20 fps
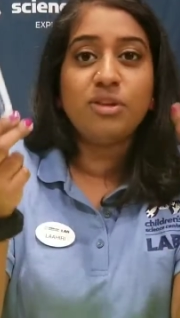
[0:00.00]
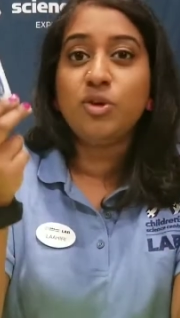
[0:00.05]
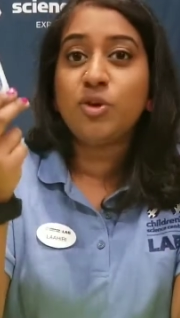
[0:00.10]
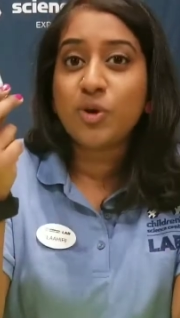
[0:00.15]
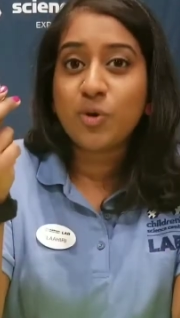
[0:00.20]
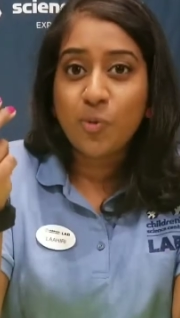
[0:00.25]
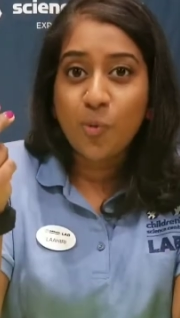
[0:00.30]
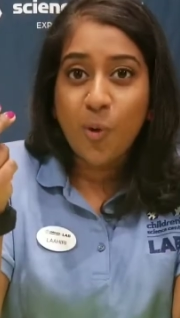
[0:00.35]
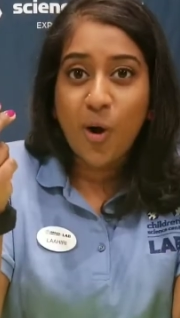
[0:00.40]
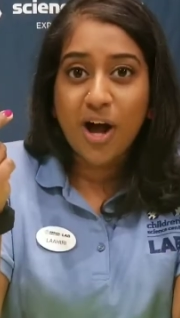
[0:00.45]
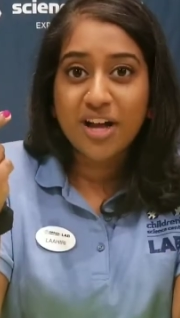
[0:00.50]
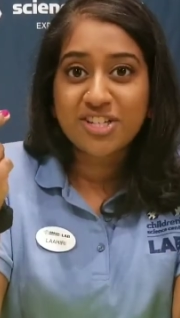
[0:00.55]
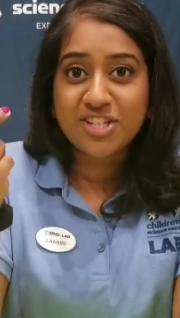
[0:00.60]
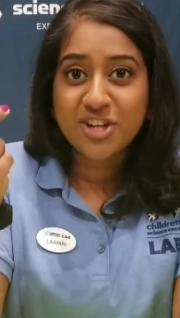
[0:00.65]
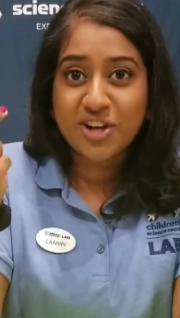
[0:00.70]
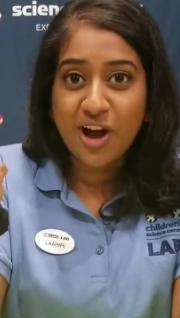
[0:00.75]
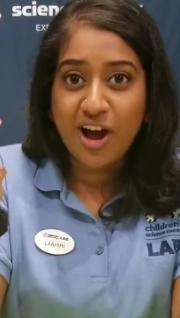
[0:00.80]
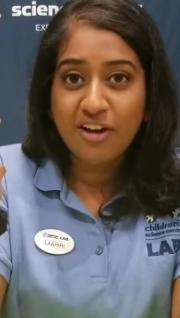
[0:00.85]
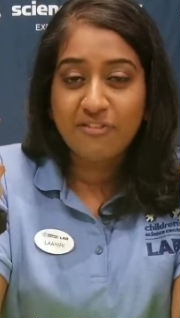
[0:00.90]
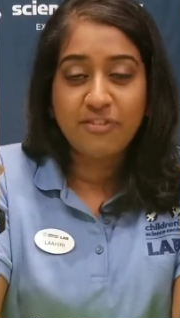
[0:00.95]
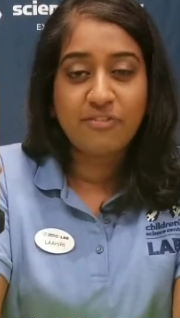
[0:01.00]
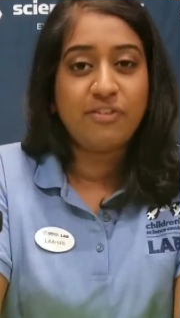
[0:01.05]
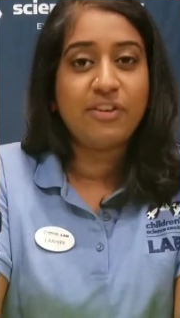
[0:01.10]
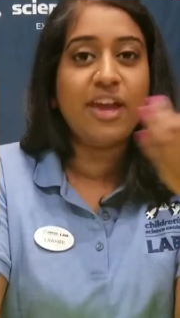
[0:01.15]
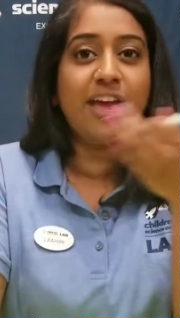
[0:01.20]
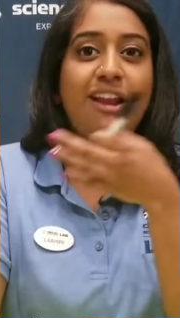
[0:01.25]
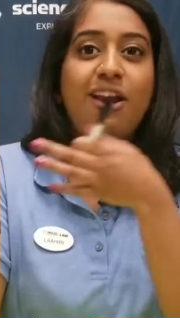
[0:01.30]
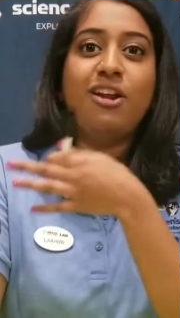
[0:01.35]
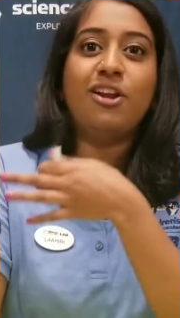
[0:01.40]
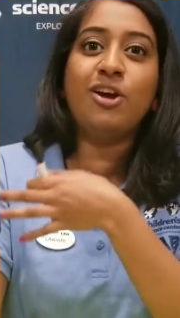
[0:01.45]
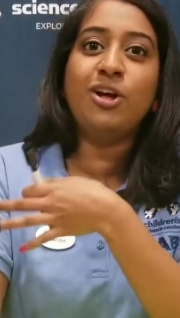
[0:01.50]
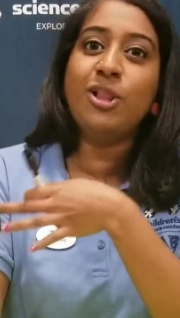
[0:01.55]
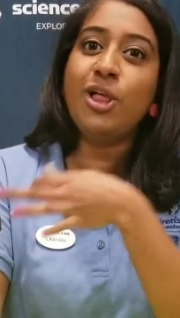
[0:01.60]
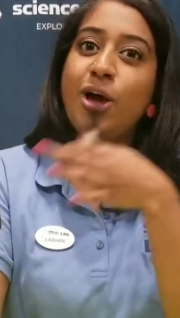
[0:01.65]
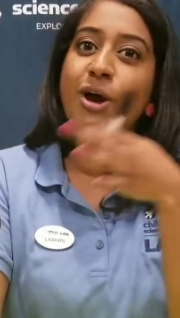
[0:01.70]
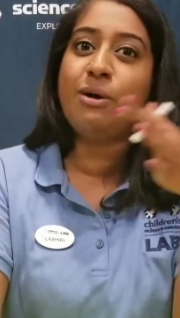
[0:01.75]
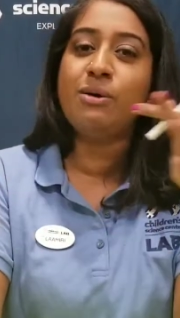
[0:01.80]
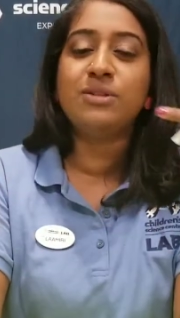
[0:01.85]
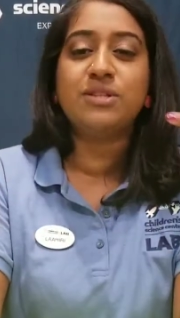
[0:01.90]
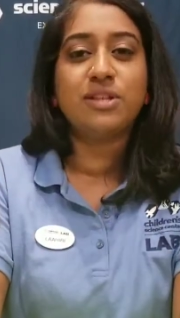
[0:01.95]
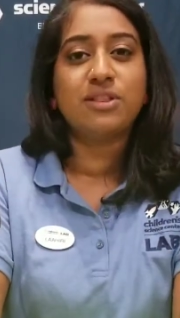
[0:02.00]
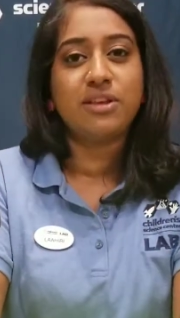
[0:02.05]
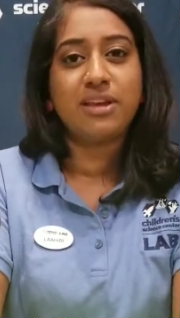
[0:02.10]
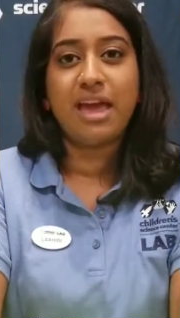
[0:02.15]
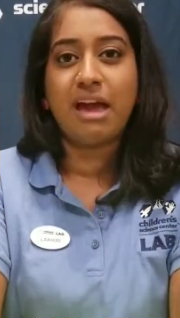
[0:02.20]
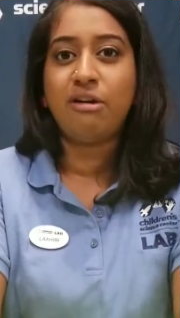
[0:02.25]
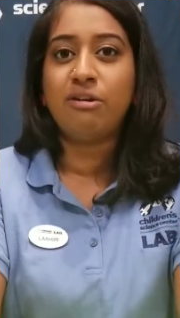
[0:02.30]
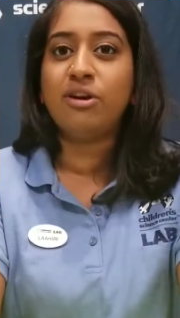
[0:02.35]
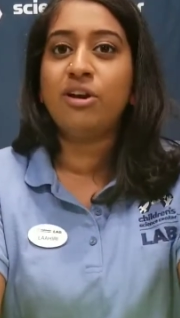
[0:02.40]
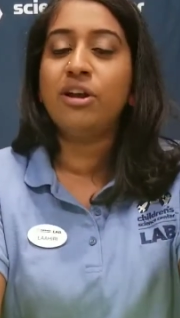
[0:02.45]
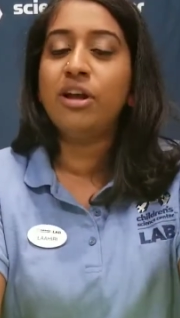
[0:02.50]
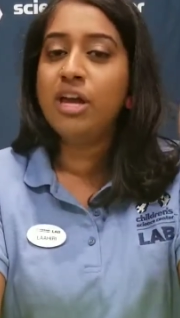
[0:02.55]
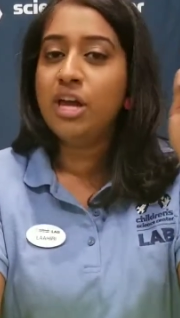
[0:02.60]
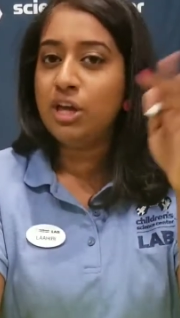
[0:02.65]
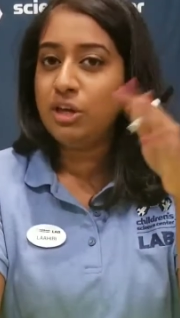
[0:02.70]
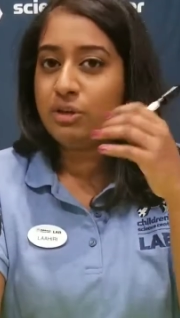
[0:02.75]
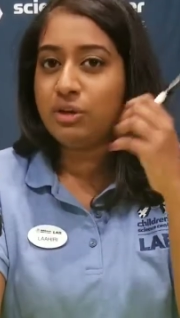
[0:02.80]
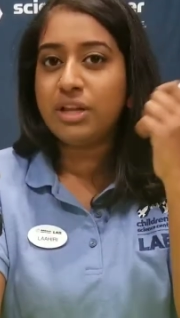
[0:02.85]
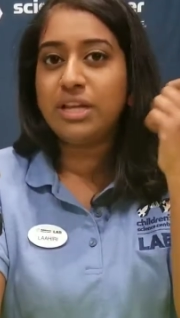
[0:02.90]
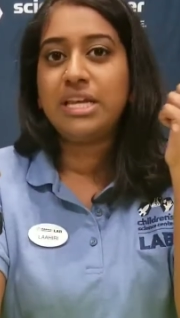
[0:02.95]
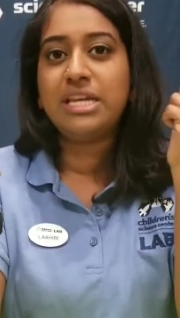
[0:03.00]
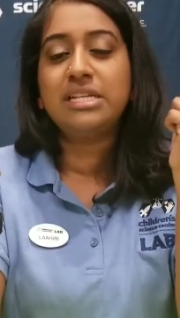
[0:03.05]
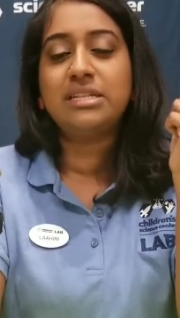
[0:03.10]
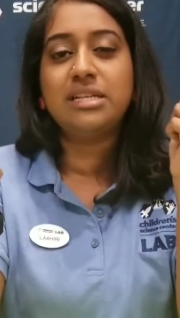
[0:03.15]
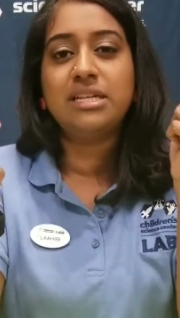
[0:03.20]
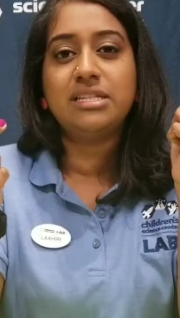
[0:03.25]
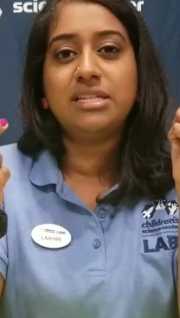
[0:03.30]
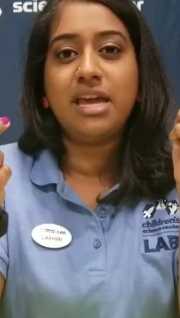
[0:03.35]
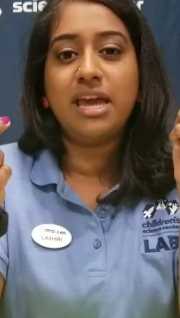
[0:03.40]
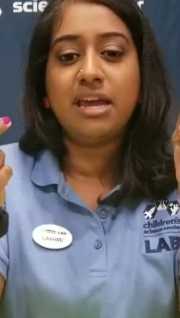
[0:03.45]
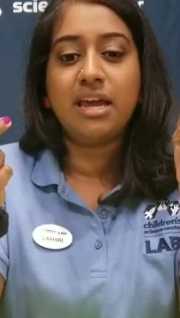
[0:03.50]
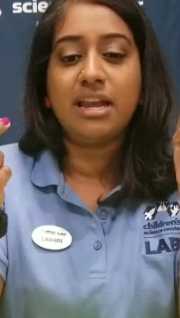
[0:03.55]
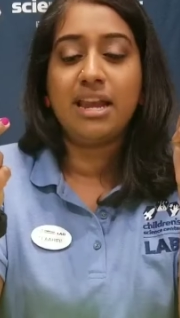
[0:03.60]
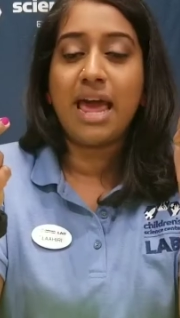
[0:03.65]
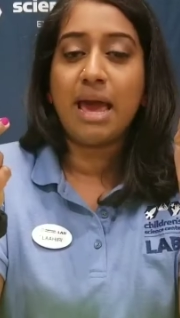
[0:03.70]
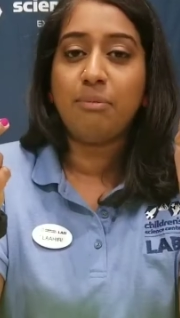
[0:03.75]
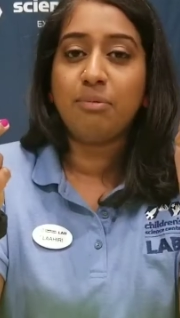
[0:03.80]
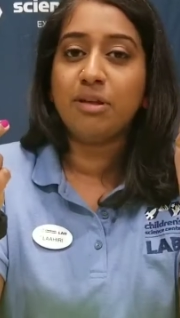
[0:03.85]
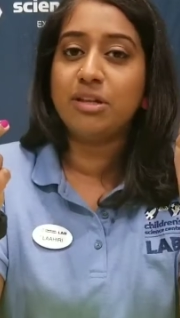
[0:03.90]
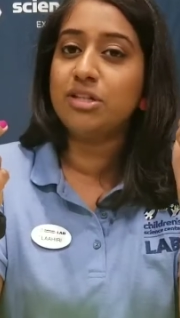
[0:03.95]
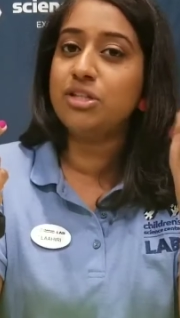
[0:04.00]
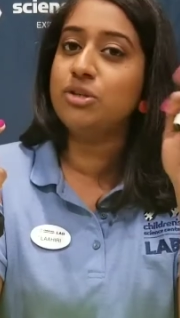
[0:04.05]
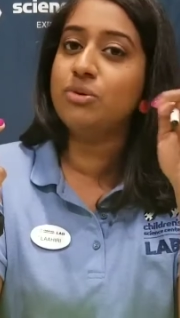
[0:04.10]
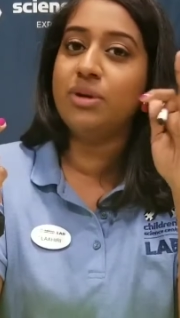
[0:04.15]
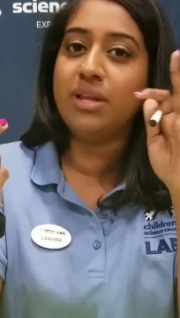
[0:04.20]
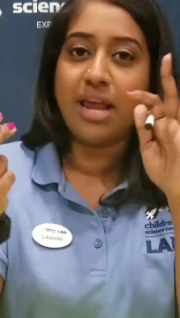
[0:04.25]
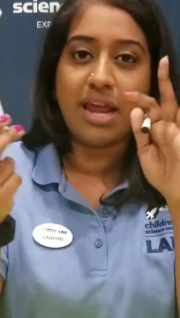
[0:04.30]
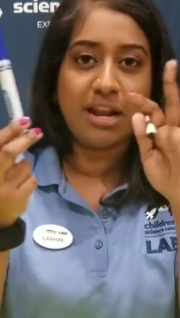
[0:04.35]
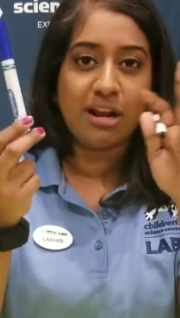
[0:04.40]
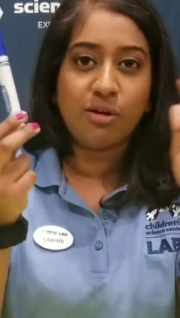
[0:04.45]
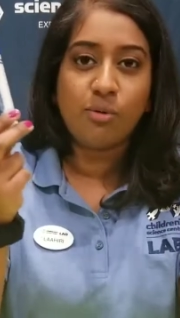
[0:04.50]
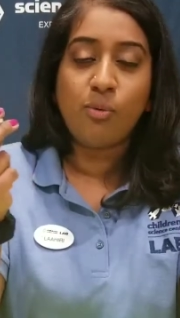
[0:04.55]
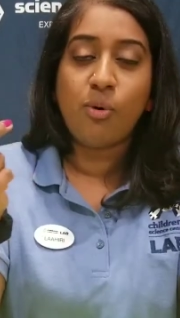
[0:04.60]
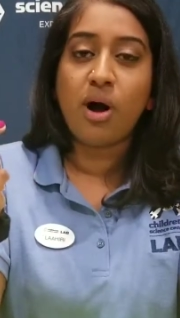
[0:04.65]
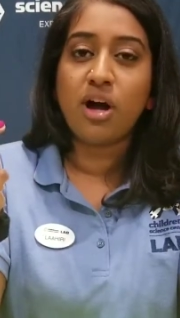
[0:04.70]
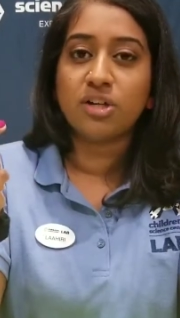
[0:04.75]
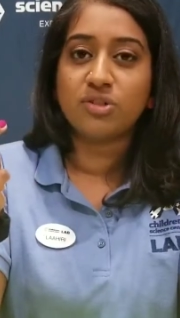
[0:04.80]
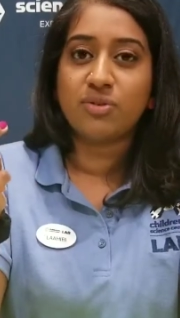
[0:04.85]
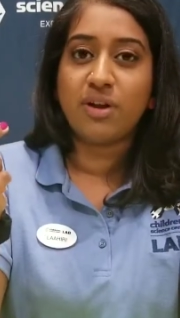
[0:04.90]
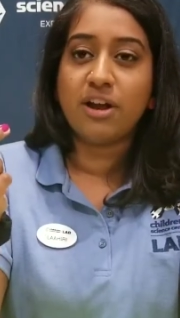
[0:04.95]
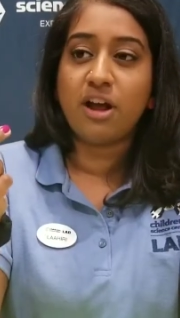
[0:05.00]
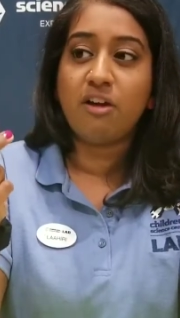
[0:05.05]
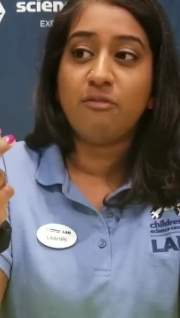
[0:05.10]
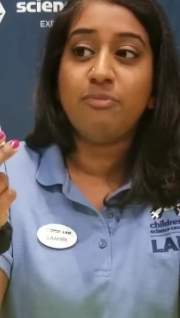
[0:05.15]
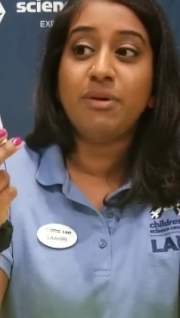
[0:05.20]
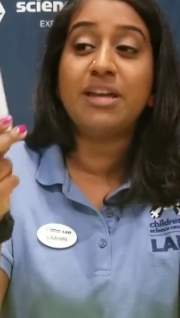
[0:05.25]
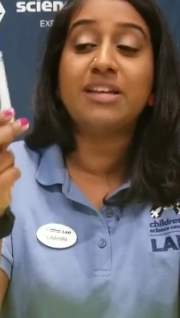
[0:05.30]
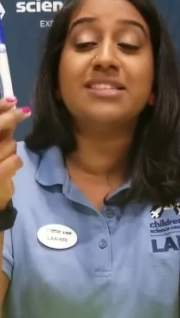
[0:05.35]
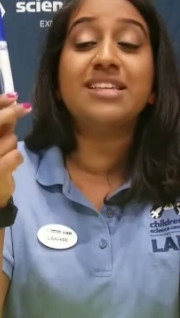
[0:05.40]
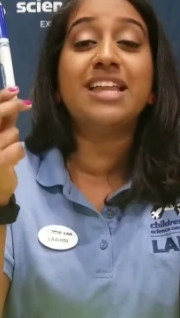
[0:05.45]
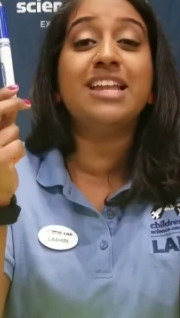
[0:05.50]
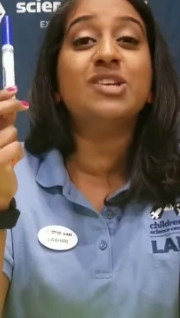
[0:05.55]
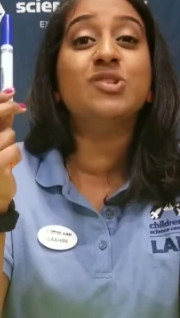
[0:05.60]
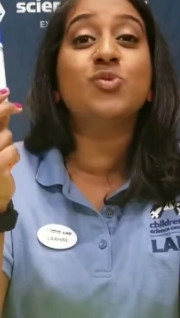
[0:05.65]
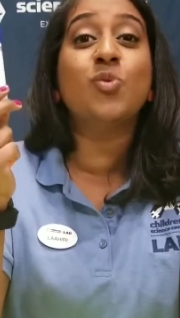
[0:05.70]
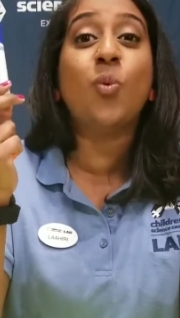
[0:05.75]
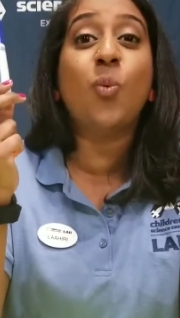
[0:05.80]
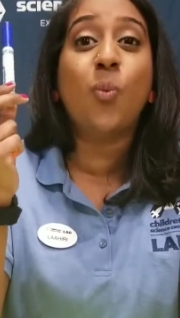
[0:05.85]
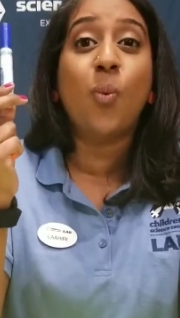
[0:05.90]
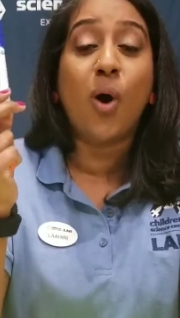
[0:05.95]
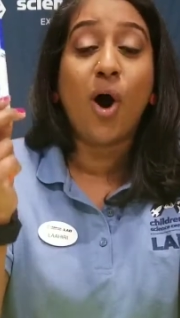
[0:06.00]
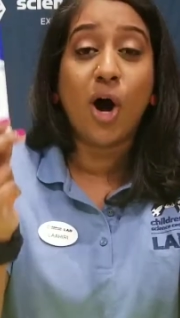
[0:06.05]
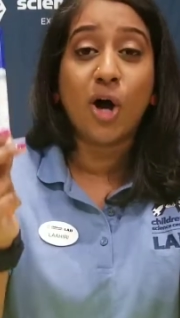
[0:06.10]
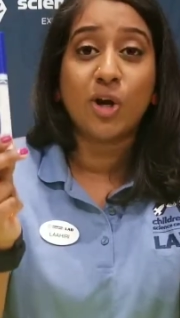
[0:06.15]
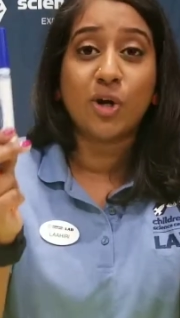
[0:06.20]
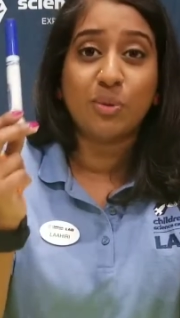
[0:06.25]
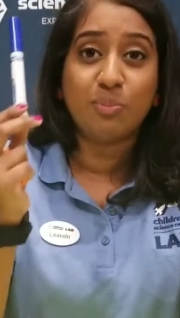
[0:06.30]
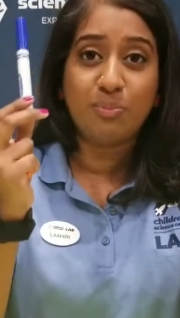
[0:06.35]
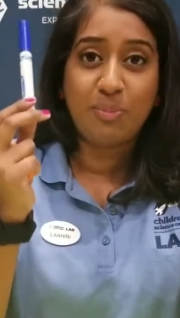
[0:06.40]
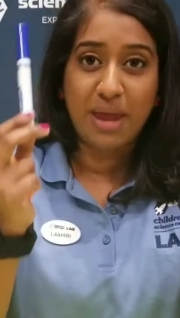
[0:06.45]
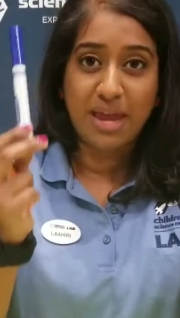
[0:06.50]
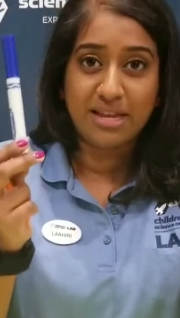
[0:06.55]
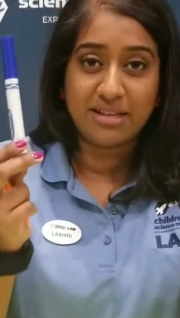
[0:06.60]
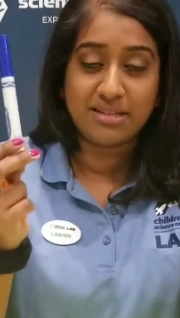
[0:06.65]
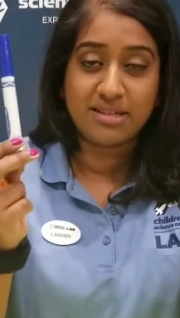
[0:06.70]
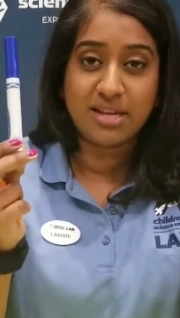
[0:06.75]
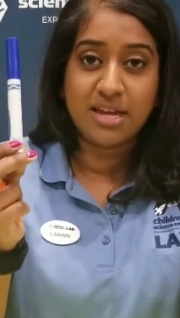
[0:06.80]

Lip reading: You can wash it off. If you get it on clothes, on the counter, you can easily take a napkin to it and it'll wash right off because it is water-based.